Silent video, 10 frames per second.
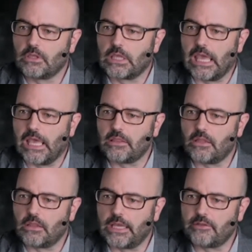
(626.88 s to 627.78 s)
can
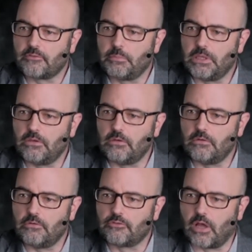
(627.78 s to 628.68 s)
the lights be
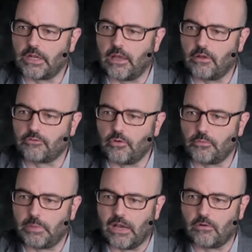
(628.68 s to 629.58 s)
used on
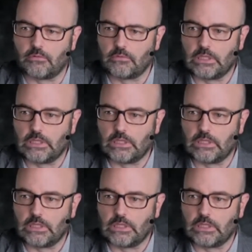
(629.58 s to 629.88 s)
household power?